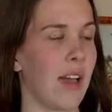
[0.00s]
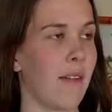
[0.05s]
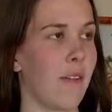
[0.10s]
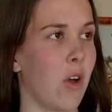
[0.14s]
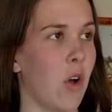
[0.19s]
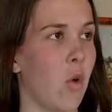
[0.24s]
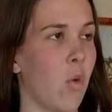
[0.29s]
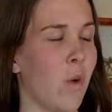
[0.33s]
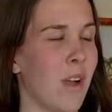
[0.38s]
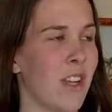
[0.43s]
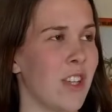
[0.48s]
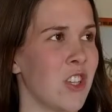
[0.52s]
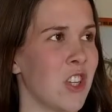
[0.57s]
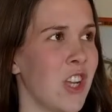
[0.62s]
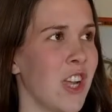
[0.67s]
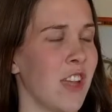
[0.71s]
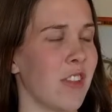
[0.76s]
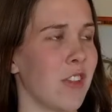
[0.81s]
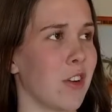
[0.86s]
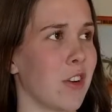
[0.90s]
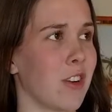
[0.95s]
a wedgie
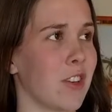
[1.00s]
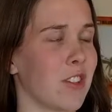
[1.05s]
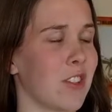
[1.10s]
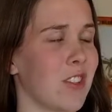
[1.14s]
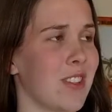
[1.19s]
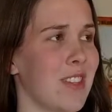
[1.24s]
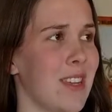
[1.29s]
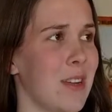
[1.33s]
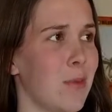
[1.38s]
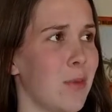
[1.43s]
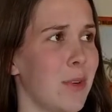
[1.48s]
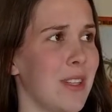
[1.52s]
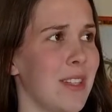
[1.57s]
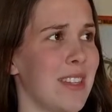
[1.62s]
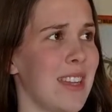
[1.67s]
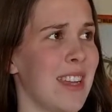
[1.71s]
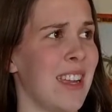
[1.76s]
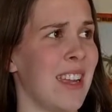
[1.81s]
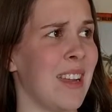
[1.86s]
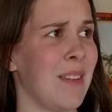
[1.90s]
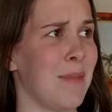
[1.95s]
and there are
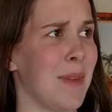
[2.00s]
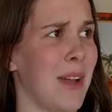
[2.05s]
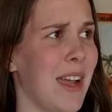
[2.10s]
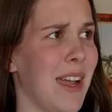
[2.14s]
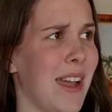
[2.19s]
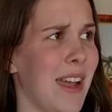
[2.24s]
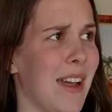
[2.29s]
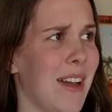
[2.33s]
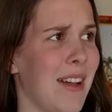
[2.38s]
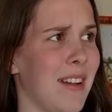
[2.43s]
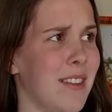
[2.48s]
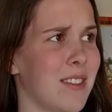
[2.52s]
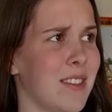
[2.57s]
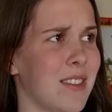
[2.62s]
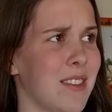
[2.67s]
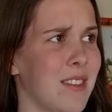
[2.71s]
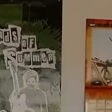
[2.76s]
sequins in my ass.